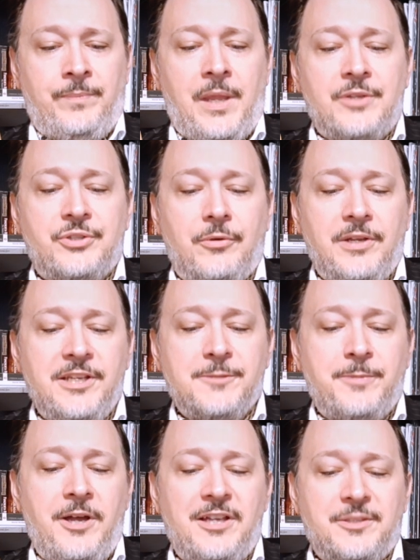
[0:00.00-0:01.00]
So it is
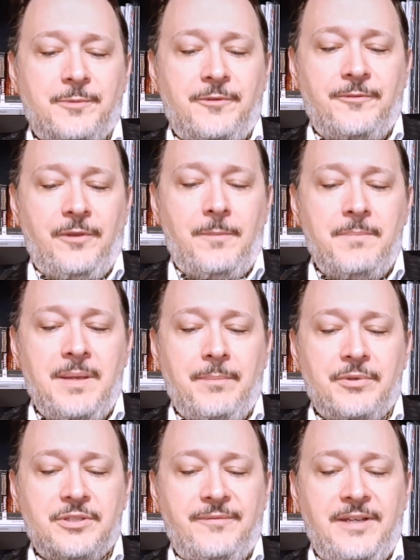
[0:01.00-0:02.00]
possible for the members
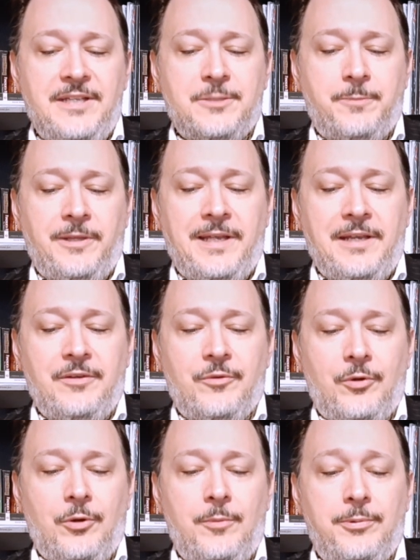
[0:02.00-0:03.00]
of each playing group,